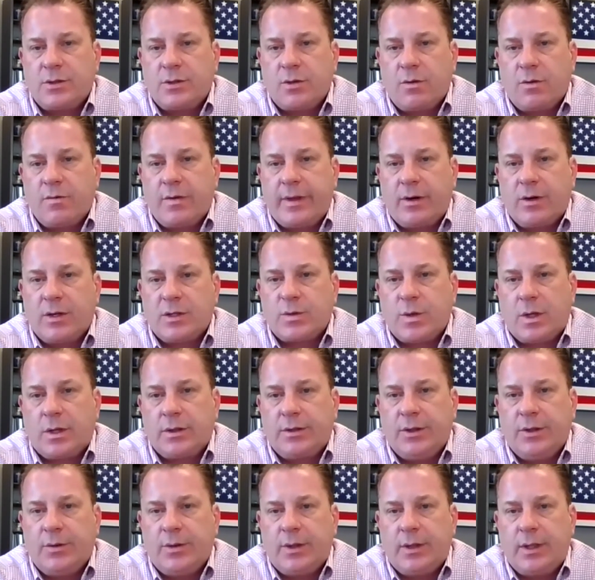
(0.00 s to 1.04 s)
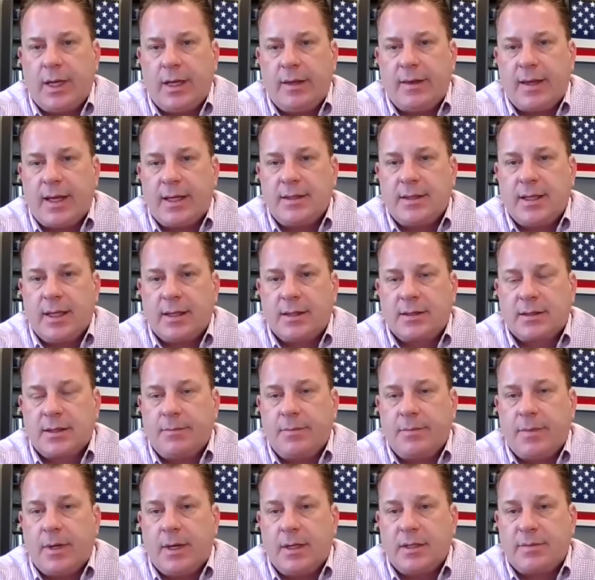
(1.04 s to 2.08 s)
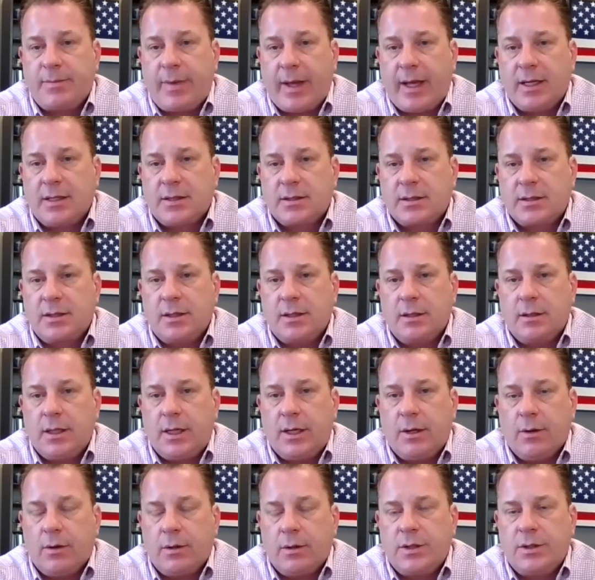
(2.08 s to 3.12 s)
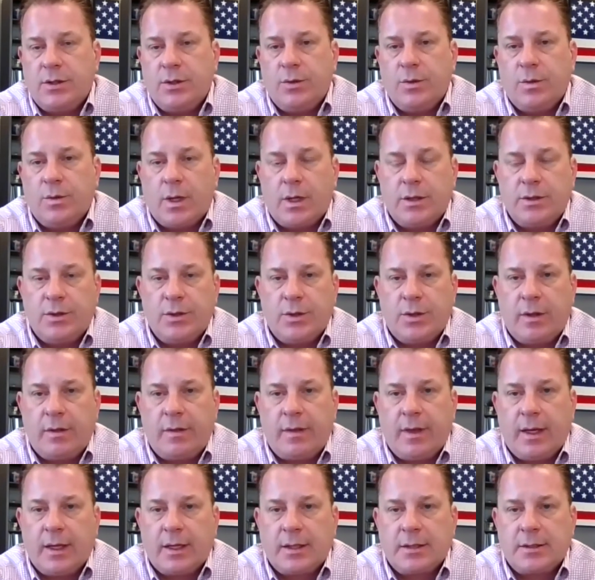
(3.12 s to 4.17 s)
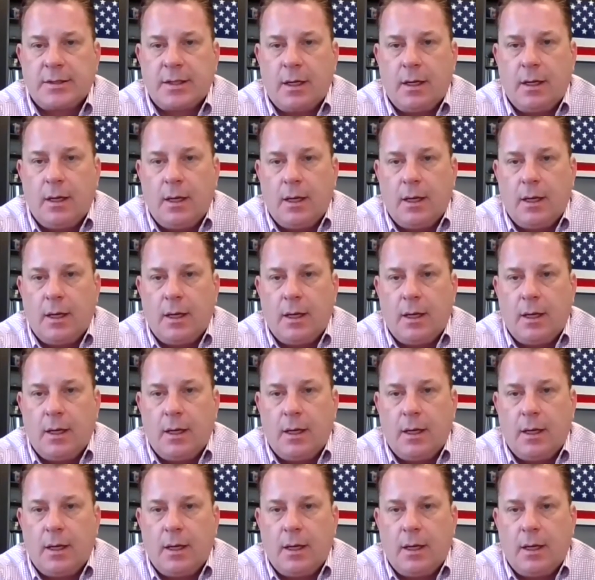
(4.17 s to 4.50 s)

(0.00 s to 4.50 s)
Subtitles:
over there as well too, and that takes up space to do good things.